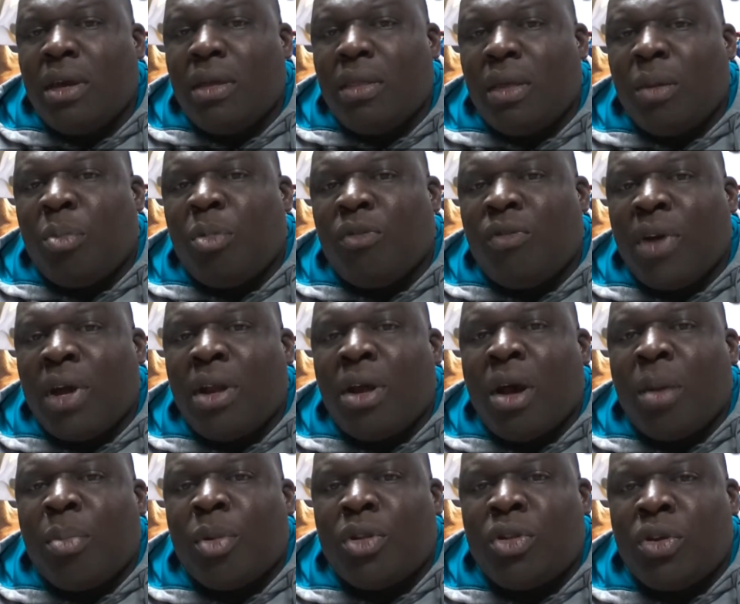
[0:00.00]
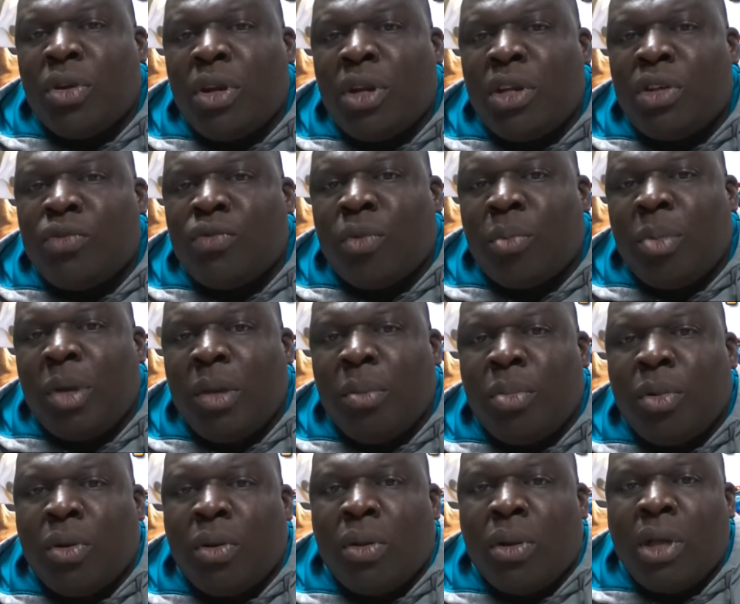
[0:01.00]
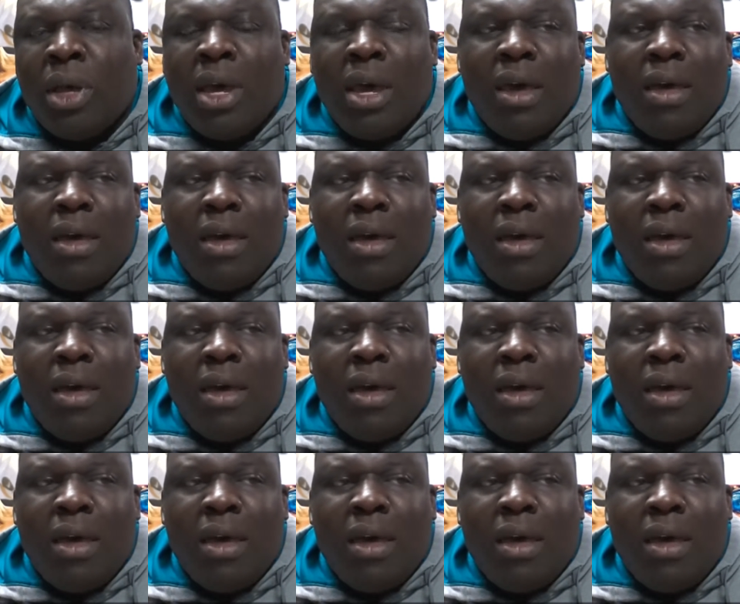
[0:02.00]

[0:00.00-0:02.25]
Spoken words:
they provide opportunities for people